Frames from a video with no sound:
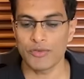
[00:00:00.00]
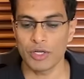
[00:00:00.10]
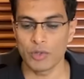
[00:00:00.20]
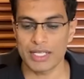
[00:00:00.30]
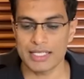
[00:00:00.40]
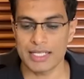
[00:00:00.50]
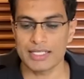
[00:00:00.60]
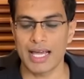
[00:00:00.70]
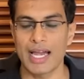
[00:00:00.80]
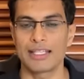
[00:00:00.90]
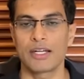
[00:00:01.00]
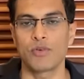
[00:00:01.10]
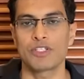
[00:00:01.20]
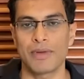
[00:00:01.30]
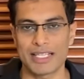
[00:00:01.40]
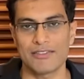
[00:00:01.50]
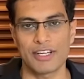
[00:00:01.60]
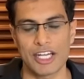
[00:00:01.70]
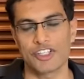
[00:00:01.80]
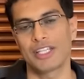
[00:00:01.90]
will notice is that there was massive
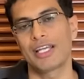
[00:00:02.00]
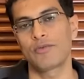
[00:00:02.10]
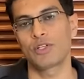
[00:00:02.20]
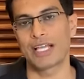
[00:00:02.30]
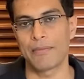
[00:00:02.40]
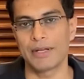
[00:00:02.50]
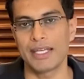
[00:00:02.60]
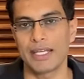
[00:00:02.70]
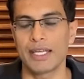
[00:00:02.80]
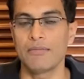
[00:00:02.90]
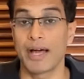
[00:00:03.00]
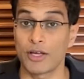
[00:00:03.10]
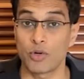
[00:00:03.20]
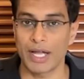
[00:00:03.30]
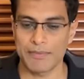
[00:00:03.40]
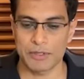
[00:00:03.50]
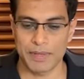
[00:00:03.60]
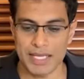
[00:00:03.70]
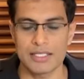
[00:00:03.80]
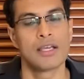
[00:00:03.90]
correction that was happening in microcap
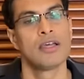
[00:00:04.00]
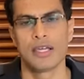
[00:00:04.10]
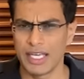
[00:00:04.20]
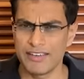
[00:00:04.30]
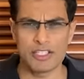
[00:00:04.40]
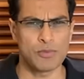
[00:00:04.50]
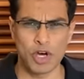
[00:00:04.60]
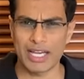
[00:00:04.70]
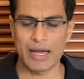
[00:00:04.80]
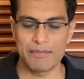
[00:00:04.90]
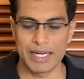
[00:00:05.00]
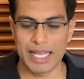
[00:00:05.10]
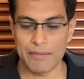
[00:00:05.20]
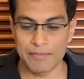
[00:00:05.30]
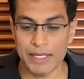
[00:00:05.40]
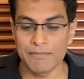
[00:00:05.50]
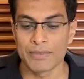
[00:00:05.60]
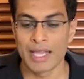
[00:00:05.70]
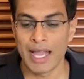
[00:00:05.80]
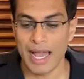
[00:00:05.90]
space, even small cap, mid cap mein.
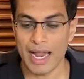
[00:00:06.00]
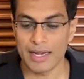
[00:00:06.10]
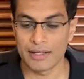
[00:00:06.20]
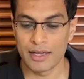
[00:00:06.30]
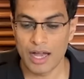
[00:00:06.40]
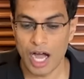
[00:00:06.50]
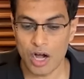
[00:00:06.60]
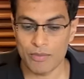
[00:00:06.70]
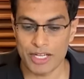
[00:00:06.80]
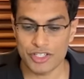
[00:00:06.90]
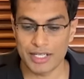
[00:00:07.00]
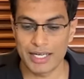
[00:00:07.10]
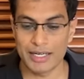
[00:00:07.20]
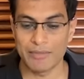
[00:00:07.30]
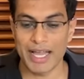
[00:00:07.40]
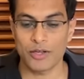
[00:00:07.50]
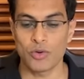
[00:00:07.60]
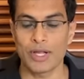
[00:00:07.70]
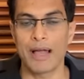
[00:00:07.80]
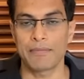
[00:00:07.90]
And how much did
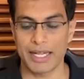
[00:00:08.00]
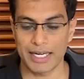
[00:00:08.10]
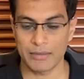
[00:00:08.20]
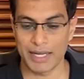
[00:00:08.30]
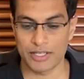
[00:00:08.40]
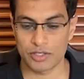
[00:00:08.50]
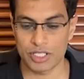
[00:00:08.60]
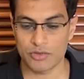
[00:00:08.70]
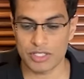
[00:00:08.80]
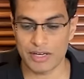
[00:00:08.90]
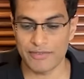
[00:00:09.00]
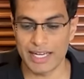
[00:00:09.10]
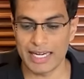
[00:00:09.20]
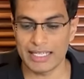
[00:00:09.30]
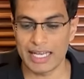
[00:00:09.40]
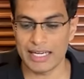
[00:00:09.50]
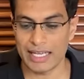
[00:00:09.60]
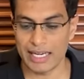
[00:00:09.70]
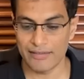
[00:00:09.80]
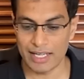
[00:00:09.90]
microcap correct by? So this was roughly at
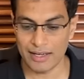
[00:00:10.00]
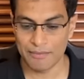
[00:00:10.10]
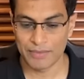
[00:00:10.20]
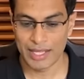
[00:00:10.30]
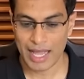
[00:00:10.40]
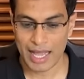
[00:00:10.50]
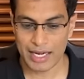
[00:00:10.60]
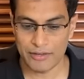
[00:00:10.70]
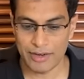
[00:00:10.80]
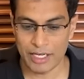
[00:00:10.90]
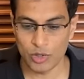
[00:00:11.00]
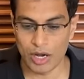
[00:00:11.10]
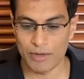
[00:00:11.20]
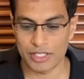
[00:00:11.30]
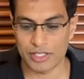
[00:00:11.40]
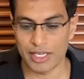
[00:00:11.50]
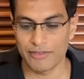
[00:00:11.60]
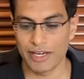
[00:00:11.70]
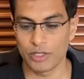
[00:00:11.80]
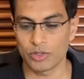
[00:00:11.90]
10K level. And it fell to how much? It
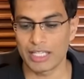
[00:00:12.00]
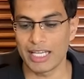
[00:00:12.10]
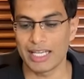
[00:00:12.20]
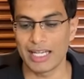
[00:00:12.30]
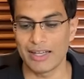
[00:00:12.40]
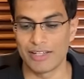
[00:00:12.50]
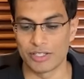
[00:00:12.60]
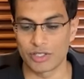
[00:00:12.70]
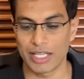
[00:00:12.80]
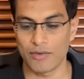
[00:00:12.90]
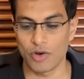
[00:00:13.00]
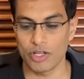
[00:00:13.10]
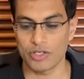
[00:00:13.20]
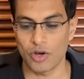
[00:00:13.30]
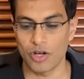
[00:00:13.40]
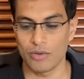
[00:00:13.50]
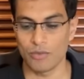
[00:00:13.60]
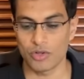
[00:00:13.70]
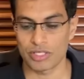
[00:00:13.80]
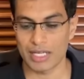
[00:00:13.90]
fell to 3K level. So there was
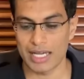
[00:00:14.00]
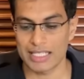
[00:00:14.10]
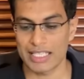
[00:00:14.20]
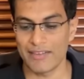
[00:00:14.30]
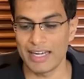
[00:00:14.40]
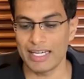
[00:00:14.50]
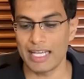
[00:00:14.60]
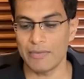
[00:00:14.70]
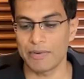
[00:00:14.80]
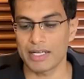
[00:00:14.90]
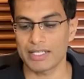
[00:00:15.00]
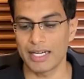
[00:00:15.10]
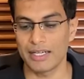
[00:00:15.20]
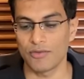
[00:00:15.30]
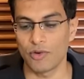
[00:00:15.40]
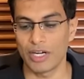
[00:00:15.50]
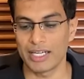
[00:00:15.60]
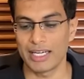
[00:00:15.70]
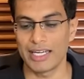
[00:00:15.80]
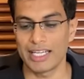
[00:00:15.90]
almost a 70%
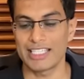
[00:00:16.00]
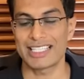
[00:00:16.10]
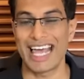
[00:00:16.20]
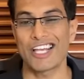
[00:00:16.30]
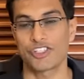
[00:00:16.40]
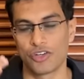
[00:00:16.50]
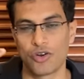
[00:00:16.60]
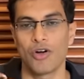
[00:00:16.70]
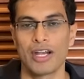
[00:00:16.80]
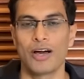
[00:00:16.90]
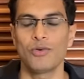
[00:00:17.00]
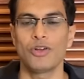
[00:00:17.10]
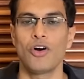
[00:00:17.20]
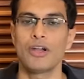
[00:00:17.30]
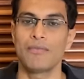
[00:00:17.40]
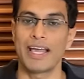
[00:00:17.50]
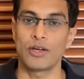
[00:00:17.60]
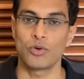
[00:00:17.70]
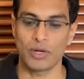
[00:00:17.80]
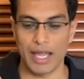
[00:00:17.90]
volatility slash drawdown on
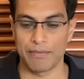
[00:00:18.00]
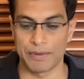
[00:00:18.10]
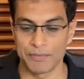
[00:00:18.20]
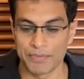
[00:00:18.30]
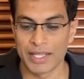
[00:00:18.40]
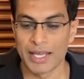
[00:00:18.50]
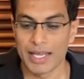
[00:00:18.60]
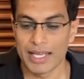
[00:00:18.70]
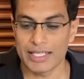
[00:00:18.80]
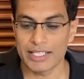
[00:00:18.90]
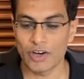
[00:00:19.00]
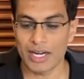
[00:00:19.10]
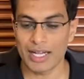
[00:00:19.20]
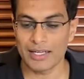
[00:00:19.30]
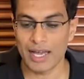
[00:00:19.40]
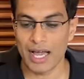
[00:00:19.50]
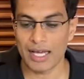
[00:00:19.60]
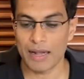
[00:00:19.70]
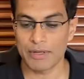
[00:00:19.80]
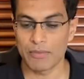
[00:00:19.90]
micro cap. Isi dauran,
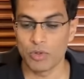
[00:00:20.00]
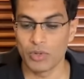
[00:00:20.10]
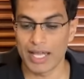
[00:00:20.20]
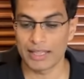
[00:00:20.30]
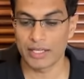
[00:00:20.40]
agar aap ye blue line